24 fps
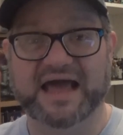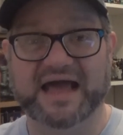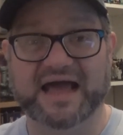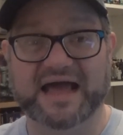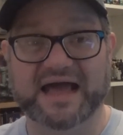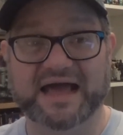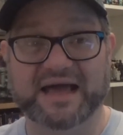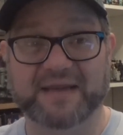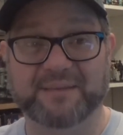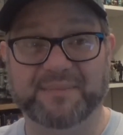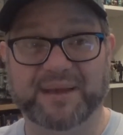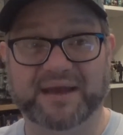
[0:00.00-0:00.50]

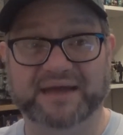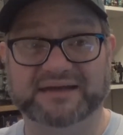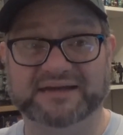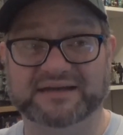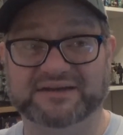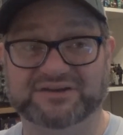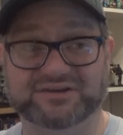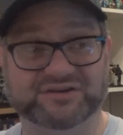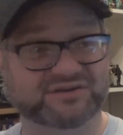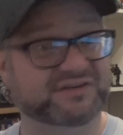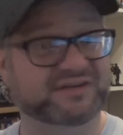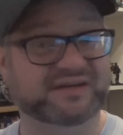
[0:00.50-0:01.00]
And I
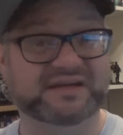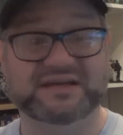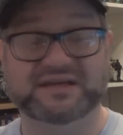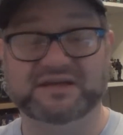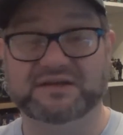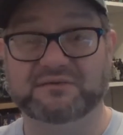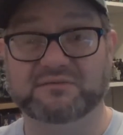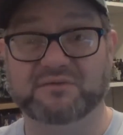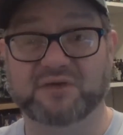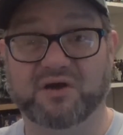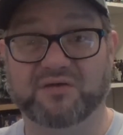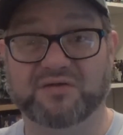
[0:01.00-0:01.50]
shall see
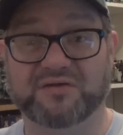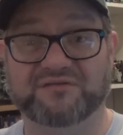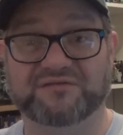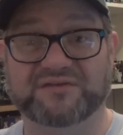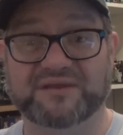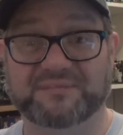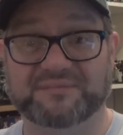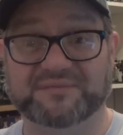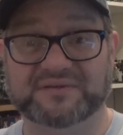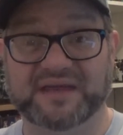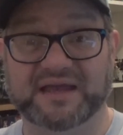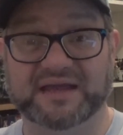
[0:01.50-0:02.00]
you on the
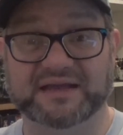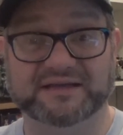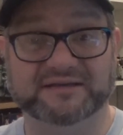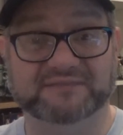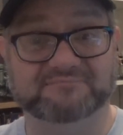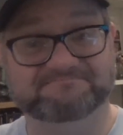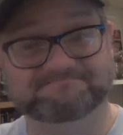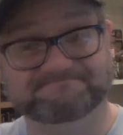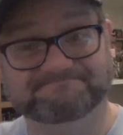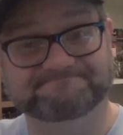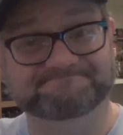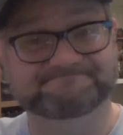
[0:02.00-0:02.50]
flip side.
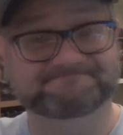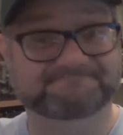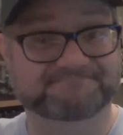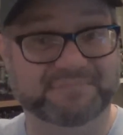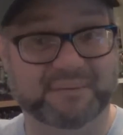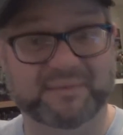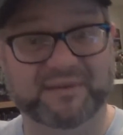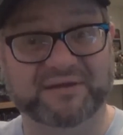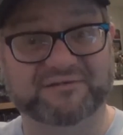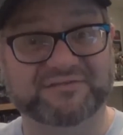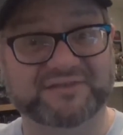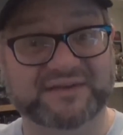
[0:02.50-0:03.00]

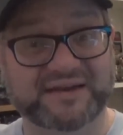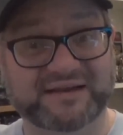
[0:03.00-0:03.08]
Bye-bye for